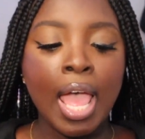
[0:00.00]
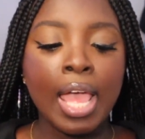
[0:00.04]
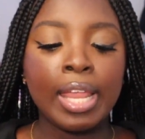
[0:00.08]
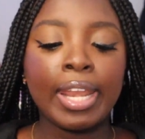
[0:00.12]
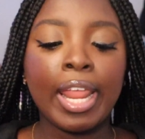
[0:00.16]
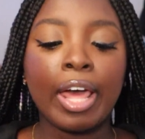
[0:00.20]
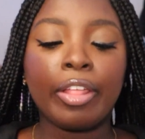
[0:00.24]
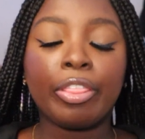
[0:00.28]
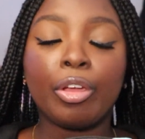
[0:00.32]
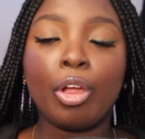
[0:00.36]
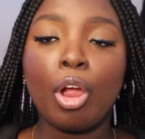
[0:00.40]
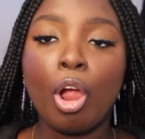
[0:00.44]

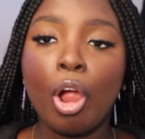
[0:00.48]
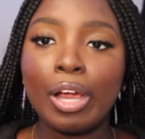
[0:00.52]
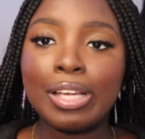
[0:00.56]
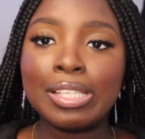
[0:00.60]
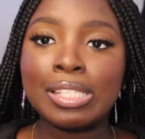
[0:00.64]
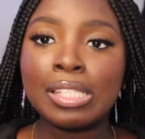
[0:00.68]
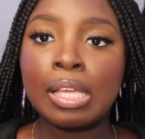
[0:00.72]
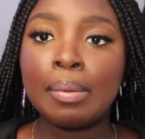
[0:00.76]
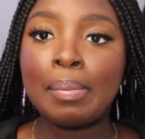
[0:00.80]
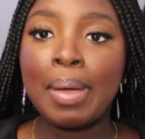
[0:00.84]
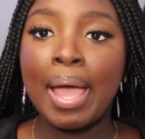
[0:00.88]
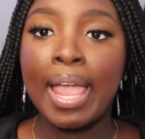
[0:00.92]
Now, there are
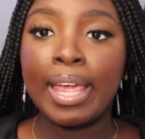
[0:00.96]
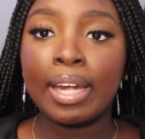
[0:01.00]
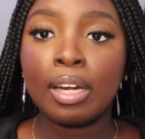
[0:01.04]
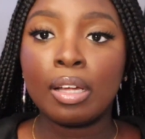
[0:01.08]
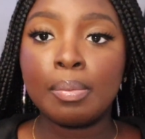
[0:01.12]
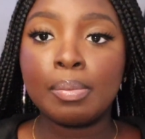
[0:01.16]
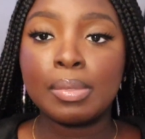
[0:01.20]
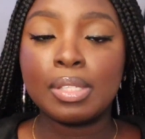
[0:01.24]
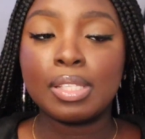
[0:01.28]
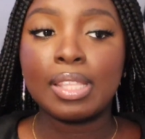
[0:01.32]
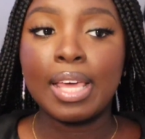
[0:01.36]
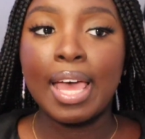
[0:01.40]
some
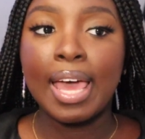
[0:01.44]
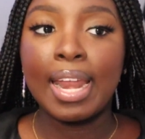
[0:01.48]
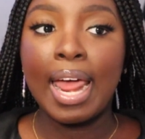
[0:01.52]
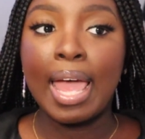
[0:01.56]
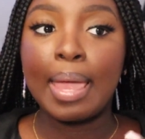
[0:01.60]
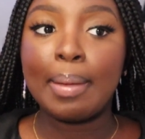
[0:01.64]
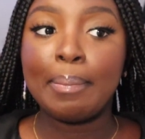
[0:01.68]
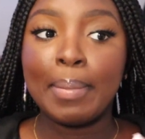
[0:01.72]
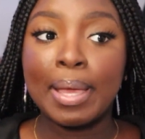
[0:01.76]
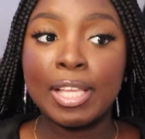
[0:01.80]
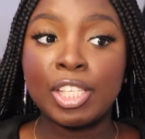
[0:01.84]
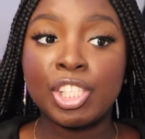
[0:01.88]
items that
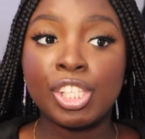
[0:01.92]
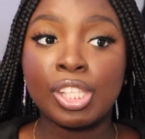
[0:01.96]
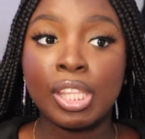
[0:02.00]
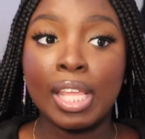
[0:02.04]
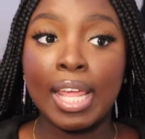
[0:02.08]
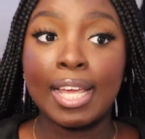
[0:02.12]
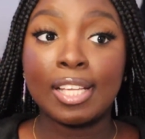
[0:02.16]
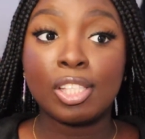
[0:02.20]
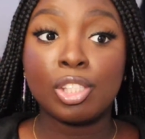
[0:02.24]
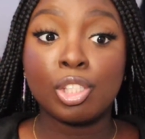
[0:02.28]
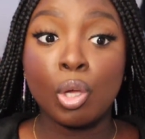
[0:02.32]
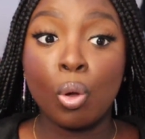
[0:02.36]
I mentioned
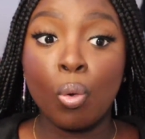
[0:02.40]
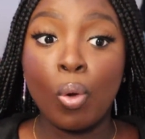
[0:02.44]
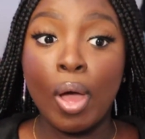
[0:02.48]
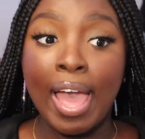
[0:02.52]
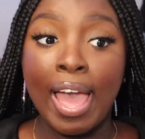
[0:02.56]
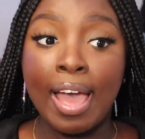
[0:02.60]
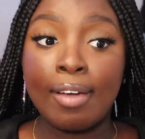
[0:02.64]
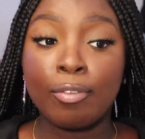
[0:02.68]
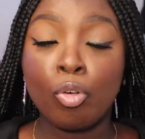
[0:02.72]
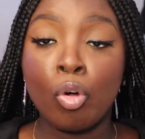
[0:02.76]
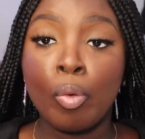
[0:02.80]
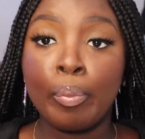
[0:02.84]
that I don't
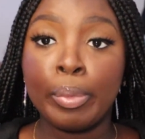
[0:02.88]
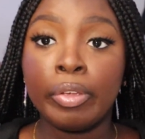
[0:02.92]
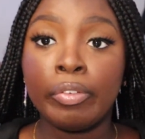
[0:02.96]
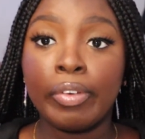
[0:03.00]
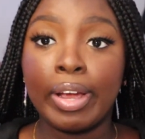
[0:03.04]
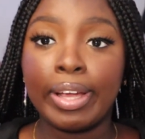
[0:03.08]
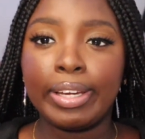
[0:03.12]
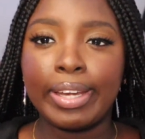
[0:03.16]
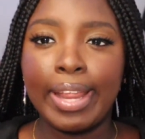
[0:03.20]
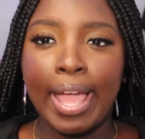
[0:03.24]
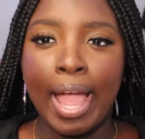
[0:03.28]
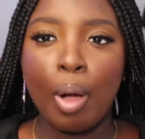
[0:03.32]
have on me
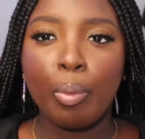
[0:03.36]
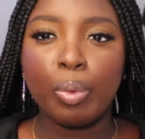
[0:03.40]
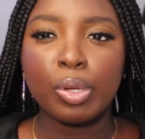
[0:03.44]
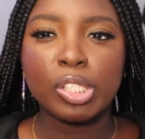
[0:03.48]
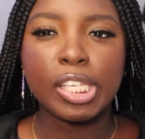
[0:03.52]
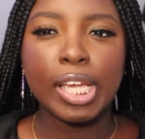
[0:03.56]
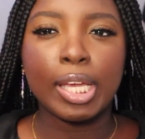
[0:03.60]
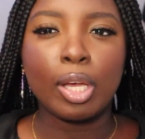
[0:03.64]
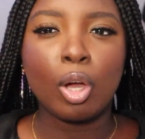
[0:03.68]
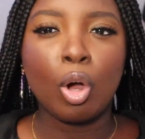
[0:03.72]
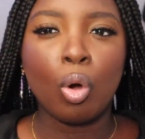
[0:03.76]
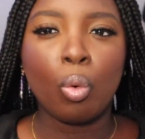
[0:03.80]
right now,
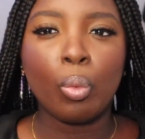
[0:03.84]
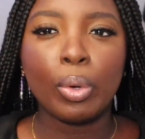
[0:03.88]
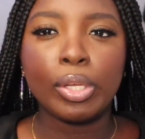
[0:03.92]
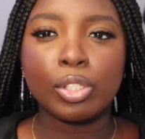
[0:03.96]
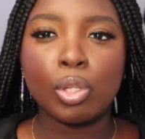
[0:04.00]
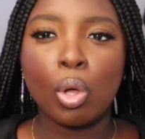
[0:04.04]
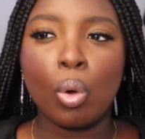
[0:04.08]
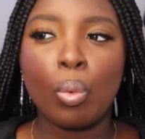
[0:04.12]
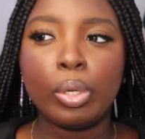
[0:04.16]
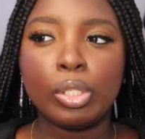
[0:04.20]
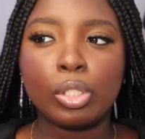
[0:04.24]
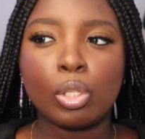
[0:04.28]
which I
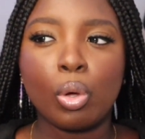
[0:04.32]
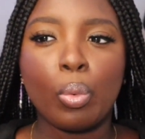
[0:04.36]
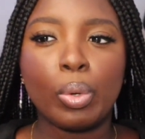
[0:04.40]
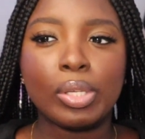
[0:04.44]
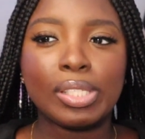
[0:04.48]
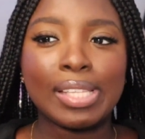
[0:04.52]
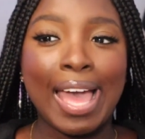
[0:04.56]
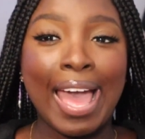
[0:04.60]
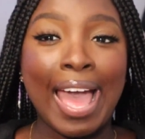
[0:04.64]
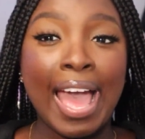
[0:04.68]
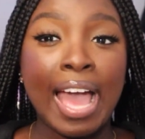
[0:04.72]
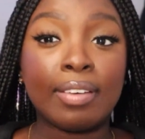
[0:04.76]
always
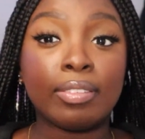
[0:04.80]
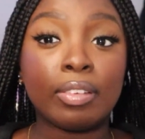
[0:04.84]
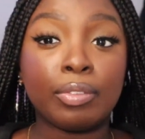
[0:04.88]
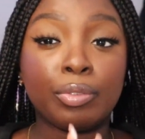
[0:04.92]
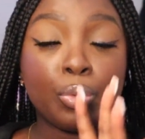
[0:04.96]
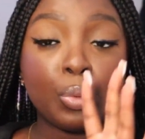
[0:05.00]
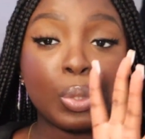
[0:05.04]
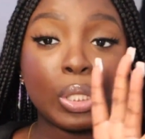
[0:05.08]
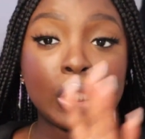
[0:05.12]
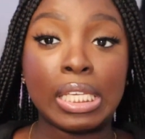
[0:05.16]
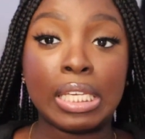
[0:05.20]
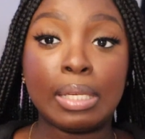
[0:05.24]
have.
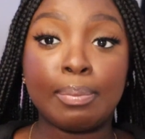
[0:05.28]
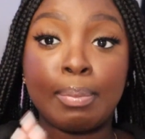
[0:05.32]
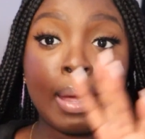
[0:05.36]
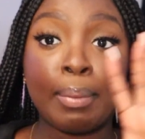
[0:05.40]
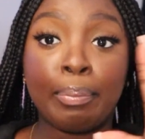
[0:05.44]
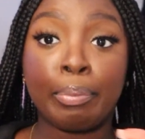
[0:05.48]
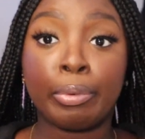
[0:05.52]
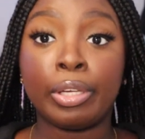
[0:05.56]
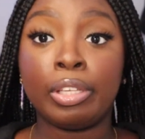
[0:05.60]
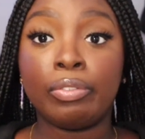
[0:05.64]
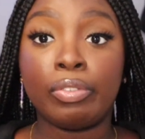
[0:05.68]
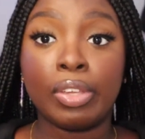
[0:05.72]
If you've seen
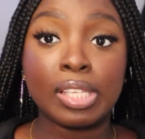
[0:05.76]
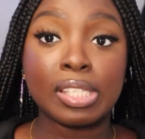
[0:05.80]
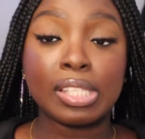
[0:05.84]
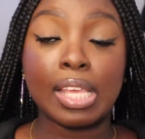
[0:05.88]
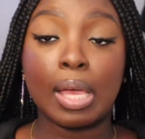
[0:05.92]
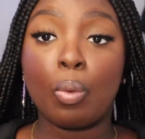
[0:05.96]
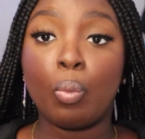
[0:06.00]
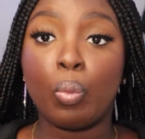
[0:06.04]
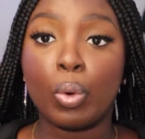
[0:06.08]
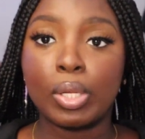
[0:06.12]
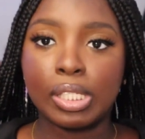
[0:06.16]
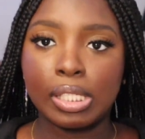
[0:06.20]
my previous
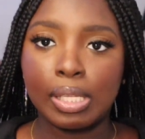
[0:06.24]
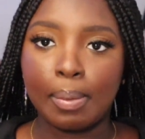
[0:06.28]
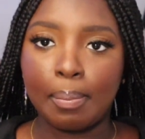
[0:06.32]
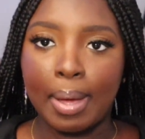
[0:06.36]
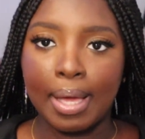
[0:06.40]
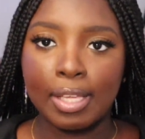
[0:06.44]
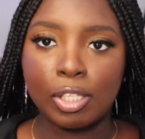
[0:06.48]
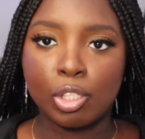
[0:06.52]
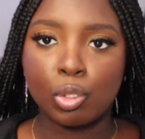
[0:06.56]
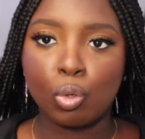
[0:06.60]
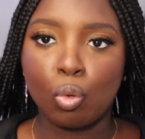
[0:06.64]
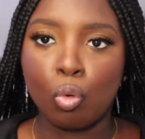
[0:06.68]
like what's in
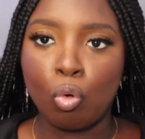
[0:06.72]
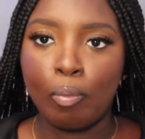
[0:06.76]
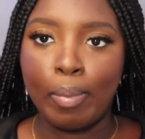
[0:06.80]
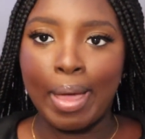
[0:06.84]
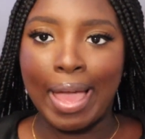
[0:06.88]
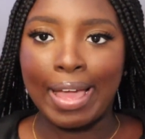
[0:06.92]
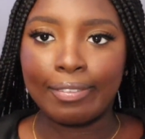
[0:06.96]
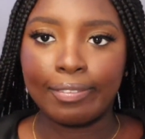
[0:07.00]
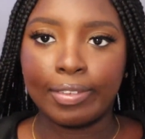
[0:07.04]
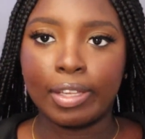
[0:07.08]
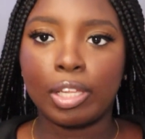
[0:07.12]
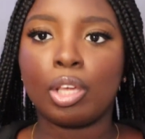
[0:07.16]
my school
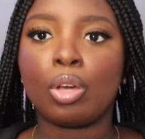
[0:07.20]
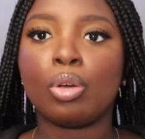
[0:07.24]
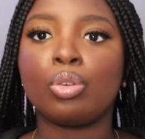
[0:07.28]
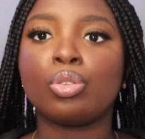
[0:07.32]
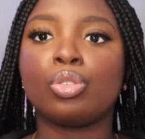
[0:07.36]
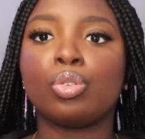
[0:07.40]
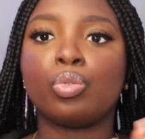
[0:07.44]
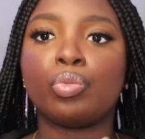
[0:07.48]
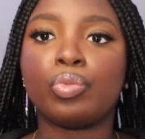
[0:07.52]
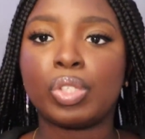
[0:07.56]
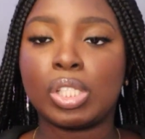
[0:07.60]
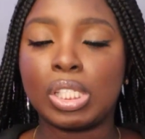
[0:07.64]
bag
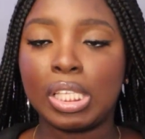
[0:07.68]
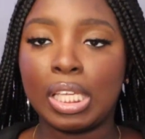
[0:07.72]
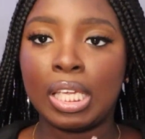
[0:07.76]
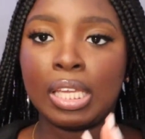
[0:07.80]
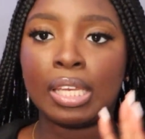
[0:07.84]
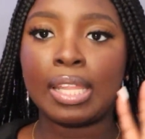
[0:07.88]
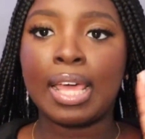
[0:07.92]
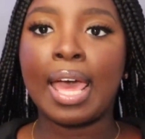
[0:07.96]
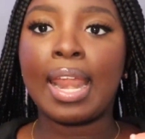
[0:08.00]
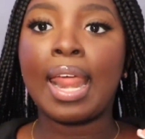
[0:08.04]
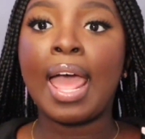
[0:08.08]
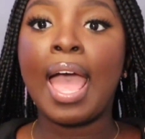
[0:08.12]
videos, you've
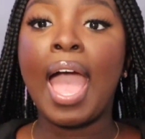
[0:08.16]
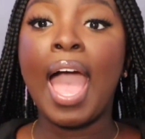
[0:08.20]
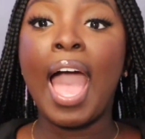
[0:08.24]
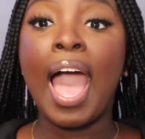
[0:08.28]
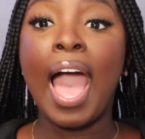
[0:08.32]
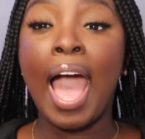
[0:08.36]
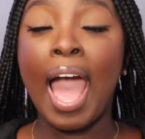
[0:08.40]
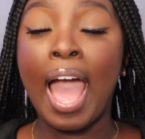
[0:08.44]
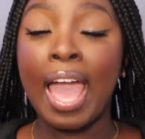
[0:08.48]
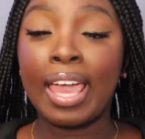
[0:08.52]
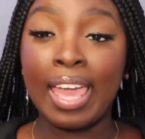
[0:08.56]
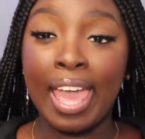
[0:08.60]
seen that
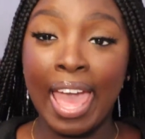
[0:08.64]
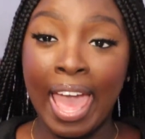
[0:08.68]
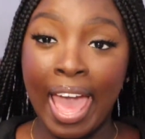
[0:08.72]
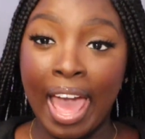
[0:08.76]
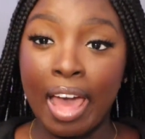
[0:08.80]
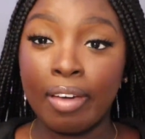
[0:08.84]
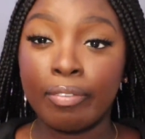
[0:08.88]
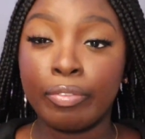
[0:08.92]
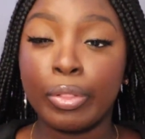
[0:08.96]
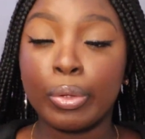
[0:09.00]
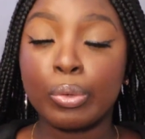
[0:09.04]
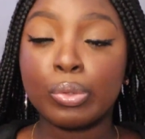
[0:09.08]
I
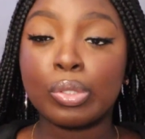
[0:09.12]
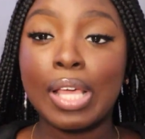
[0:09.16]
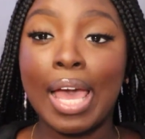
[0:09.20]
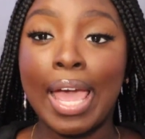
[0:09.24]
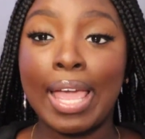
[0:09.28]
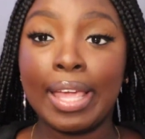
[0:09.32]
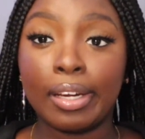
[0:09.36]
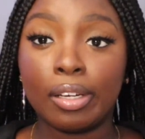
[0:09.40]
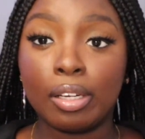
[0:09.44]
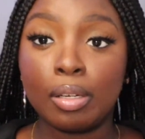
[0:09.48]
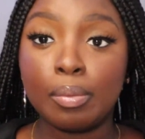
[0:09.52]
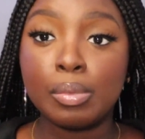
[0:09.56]
have those
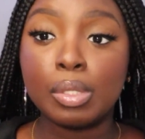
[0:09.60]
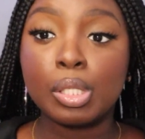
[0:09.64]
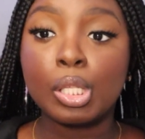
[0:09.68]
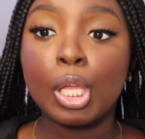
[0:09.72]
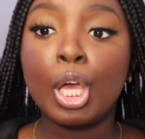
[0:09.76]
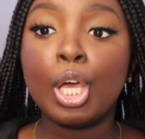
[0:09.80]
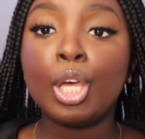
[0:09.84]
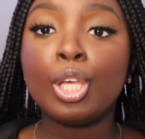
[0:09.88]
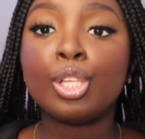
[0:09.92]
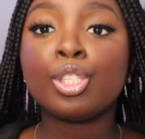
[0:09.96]
items.